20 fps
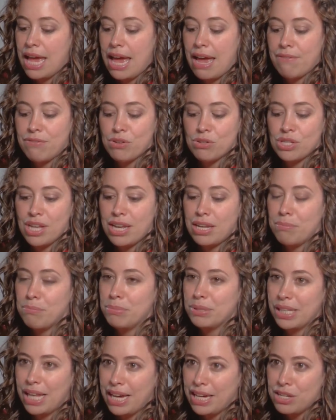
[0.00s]
If there's any
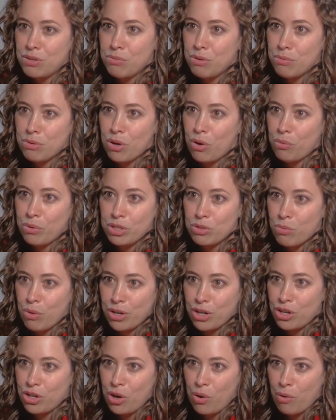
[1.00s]
blood, we would always
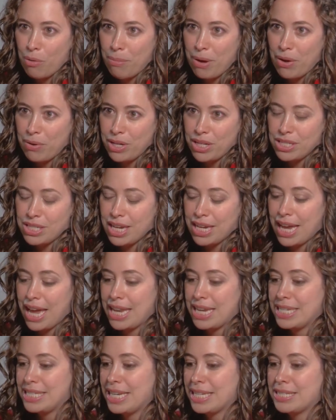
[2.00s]
want to know about it.
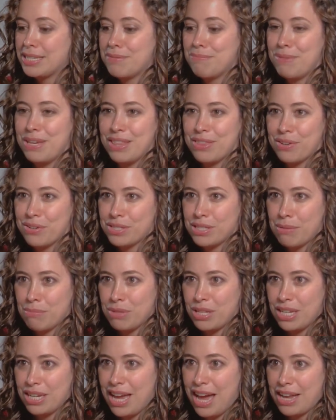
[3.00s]
Again, it doesn't mean there's
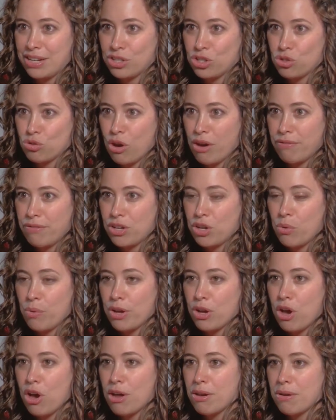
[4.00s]
something catastrophic
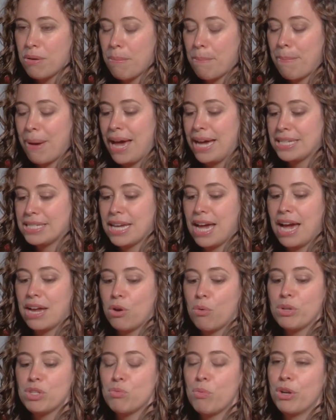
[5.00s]
going on, but
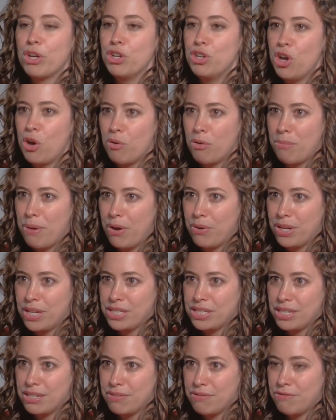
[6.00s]
I'd always want to know about
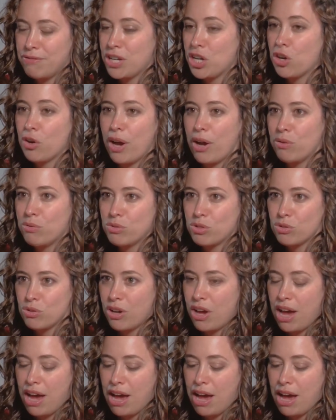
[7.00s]
it and figure out